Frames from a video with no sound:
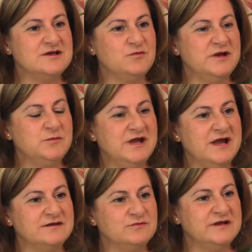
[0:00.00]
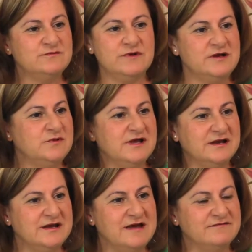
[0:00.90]
So when are we
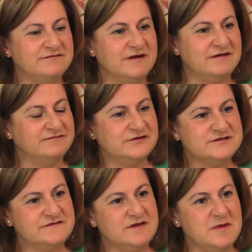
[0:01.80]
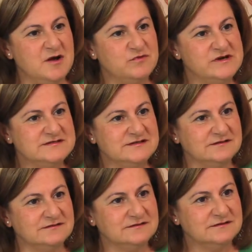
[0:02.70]
going to have our first female president?